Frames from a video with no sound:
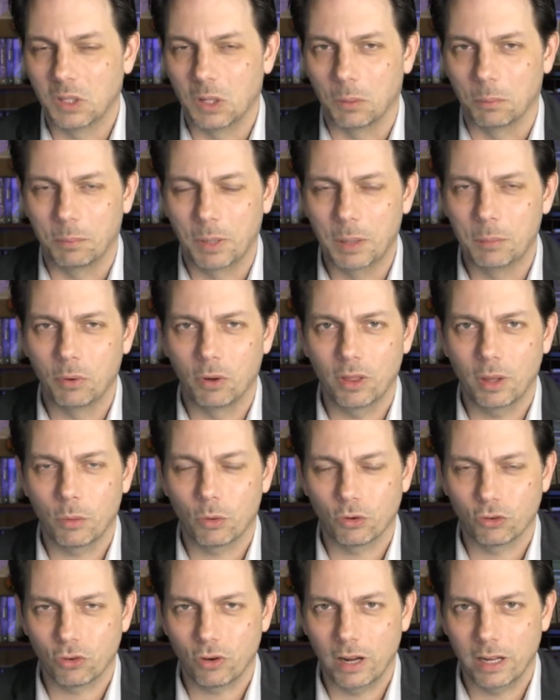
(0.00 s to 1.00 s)
people that
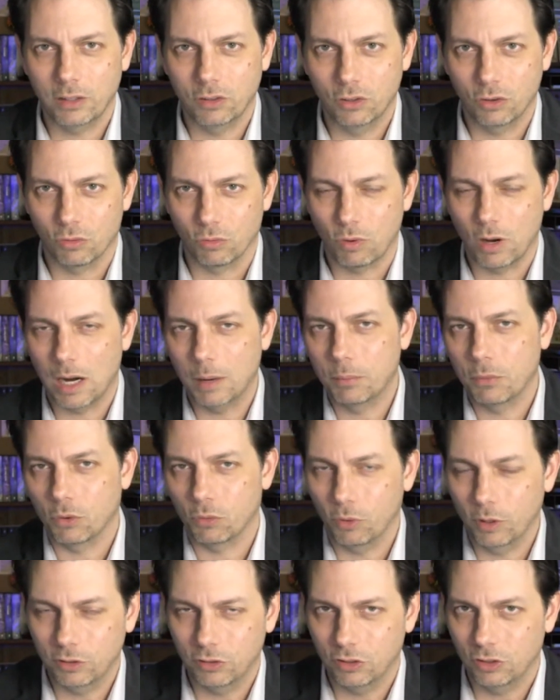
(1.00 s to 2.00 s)
were trying to rob the
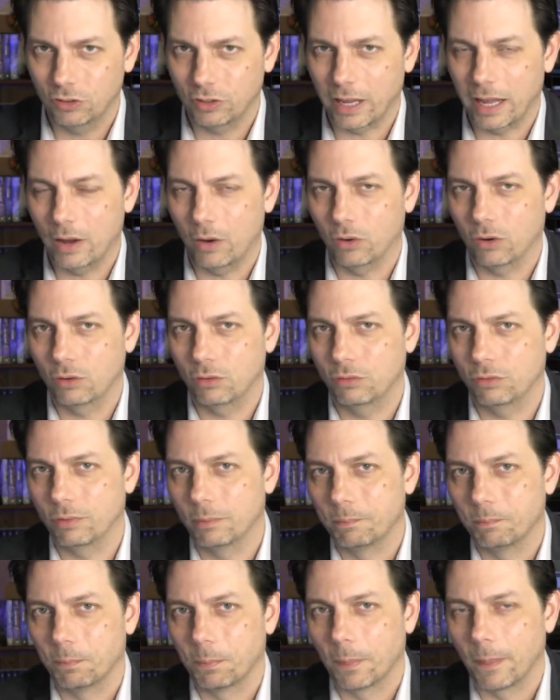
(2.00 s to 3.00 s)
riches out of
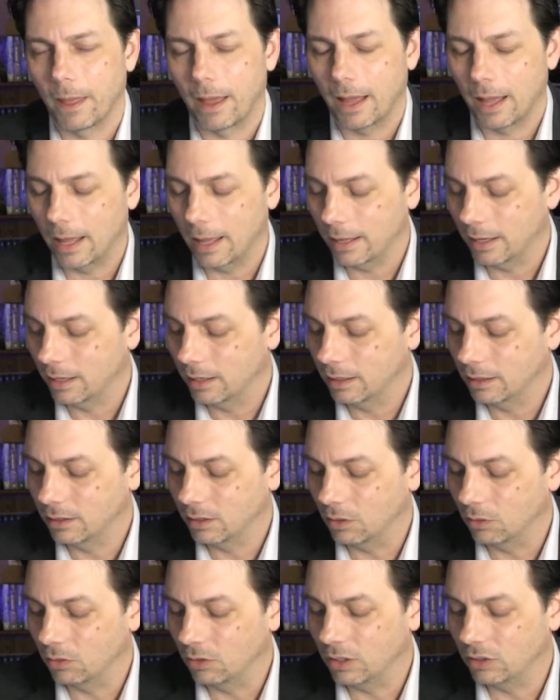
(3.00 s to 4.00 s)

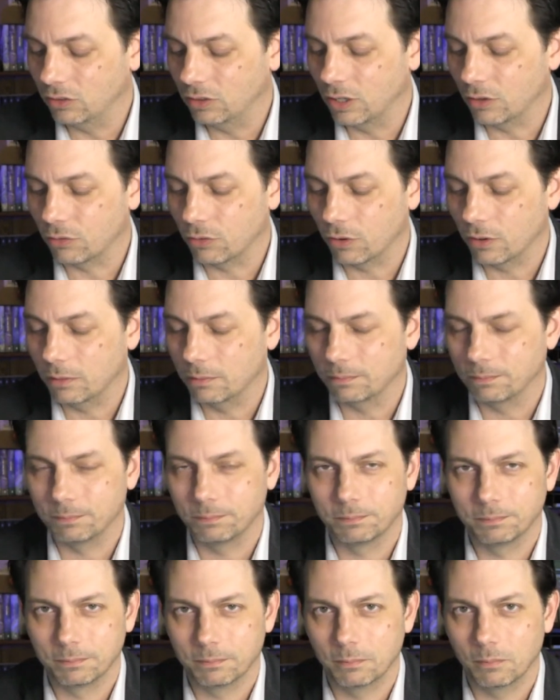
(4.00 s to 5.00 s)
these different
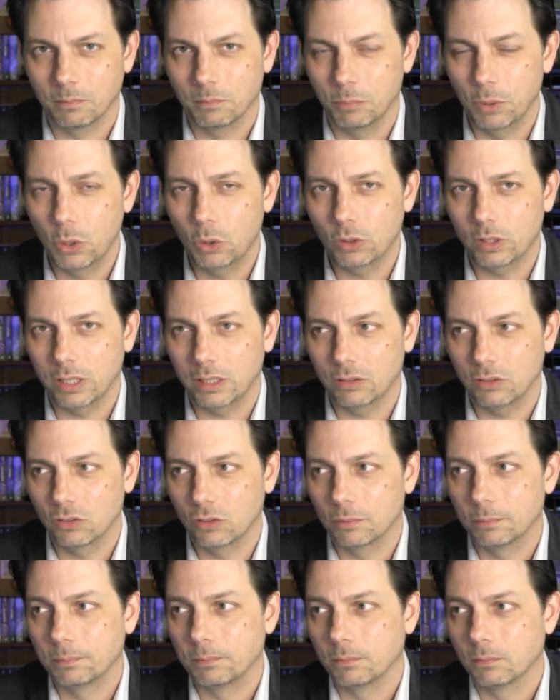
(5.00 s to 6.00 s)
buildings,
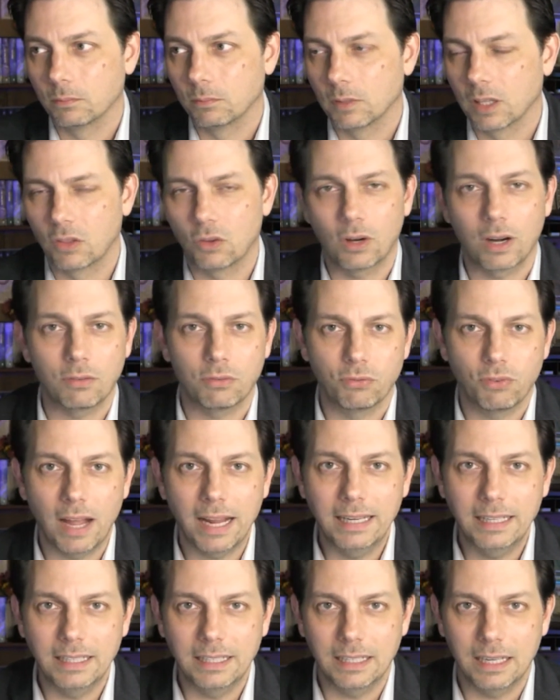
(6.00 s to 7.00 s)
and they're not
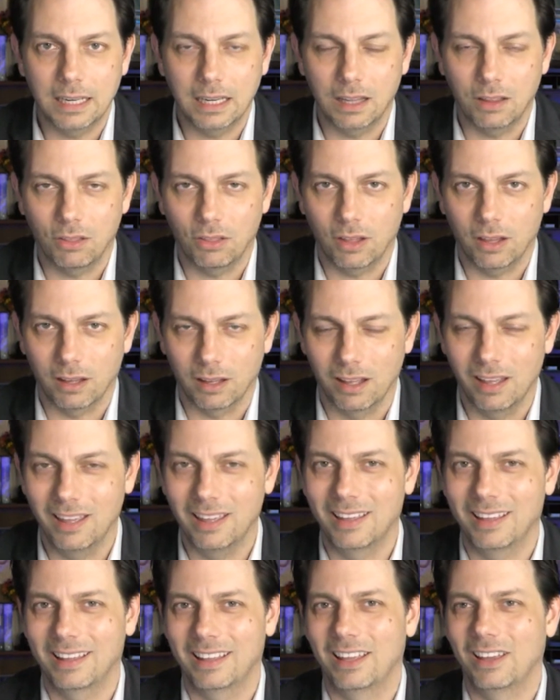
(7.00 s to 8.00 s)
finding anything.
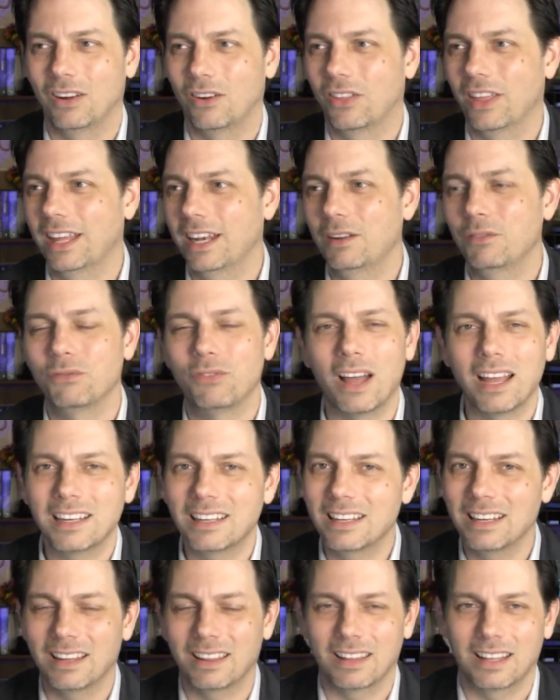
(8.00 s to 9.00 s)
They didn't find
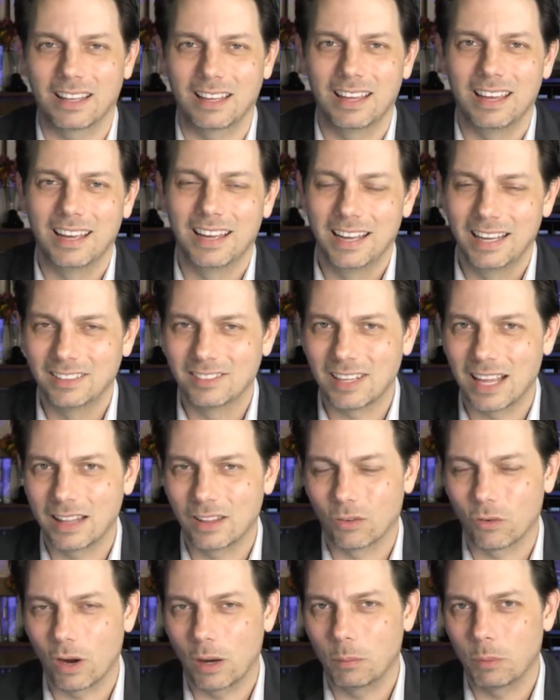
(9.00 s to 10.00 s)
anything inside
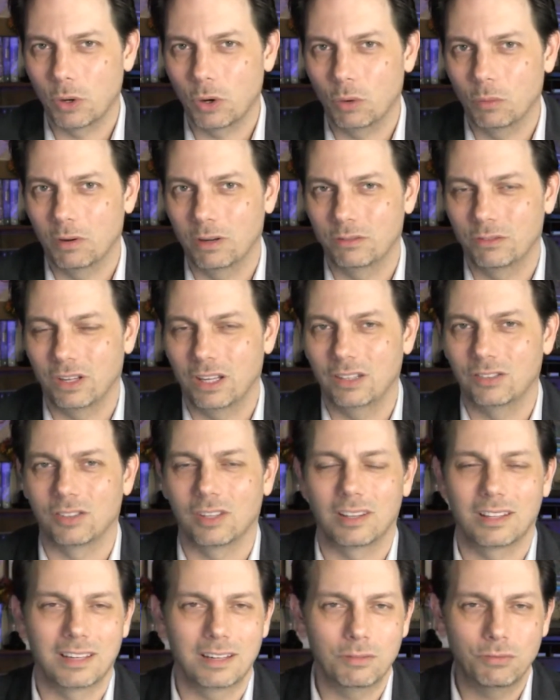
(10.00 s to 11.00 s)
the Great Pyramid of Giza.
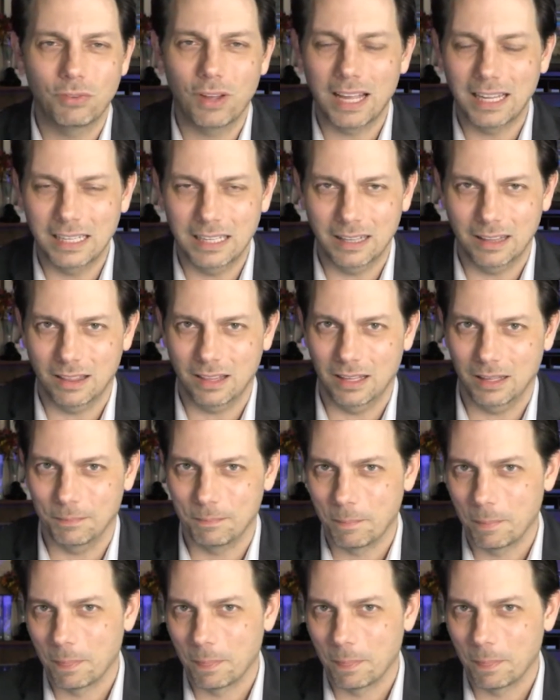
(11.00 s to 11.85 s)
They didn't find anything